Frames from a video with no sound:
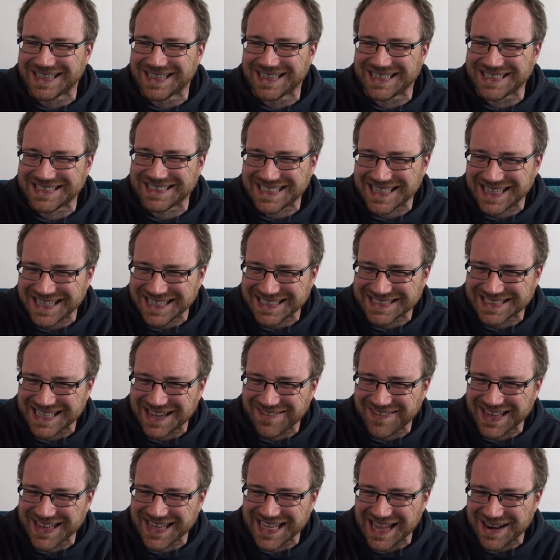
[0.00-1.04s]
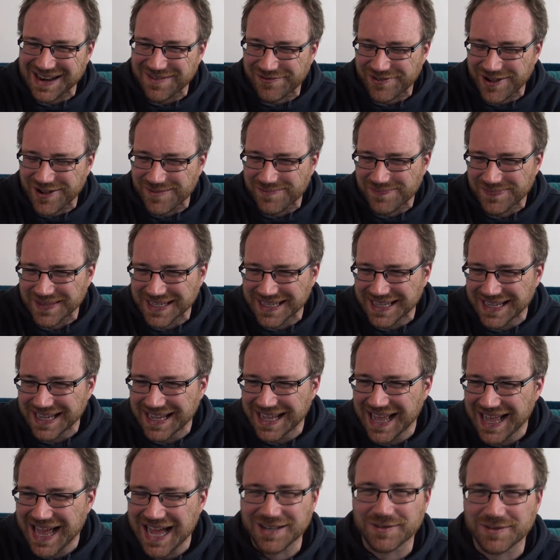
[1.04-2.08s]
Is it? Is that where they get it from?
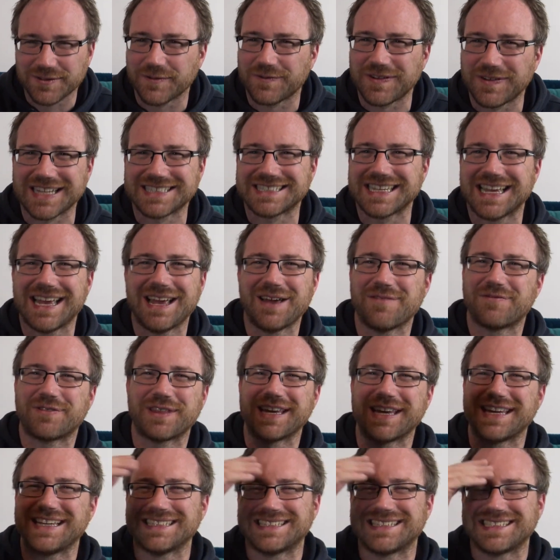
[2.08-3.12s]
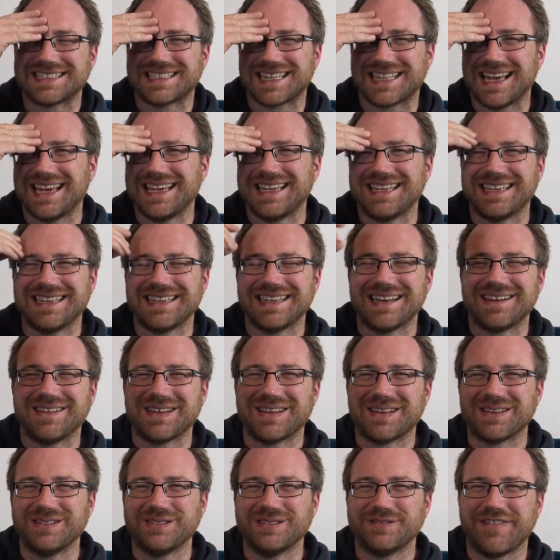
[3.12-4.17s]
I love the flat earth thing. It's just like, you
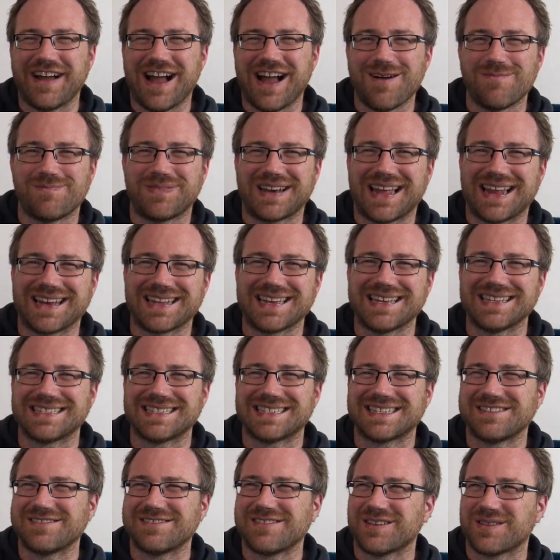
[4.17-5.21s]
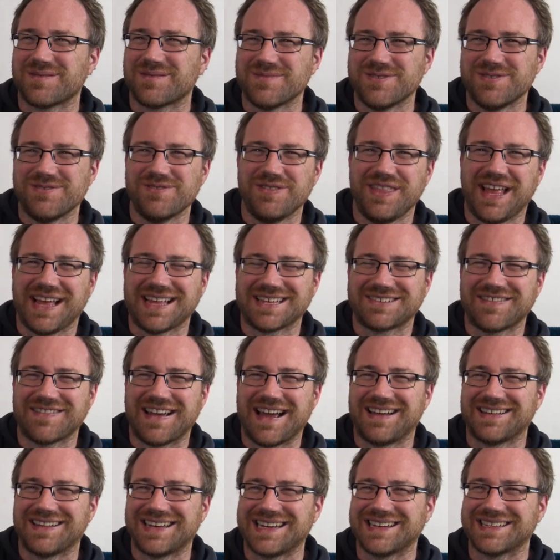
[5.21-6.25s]
got these round planets and you've got the moon that's
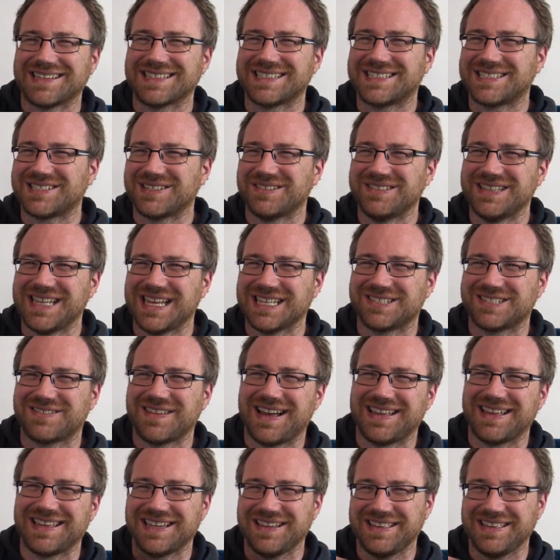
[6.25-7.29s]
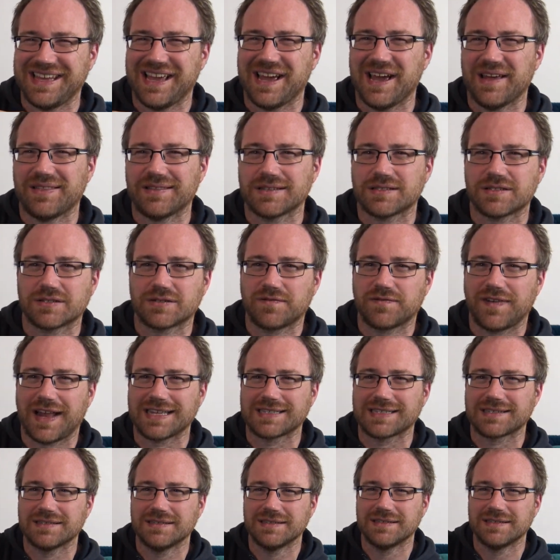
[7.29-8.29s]
round, you got the sun that's round, you got the earth that's just flat.